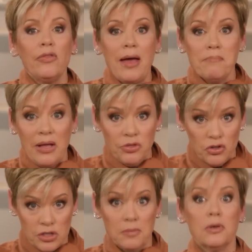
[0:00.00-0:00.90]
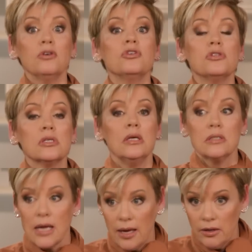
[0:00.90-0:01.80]
that meant there's an emergency in
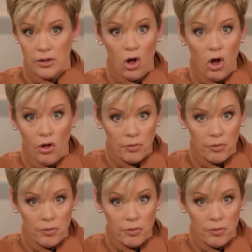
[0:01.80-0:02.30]
town and all